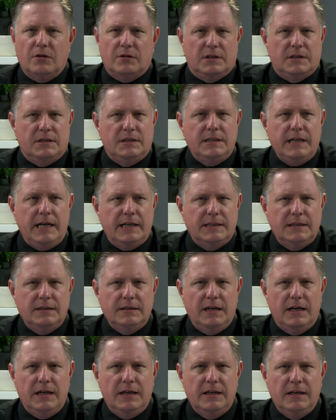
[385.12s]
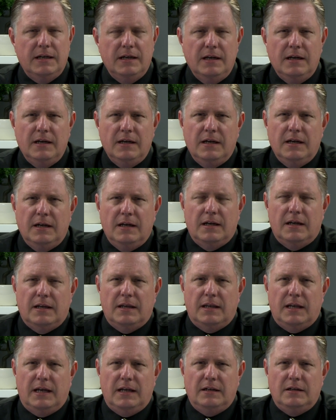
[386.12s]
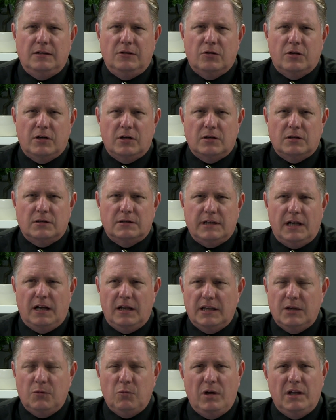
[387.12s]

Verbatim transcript: on a Saturday? Then you can tell them,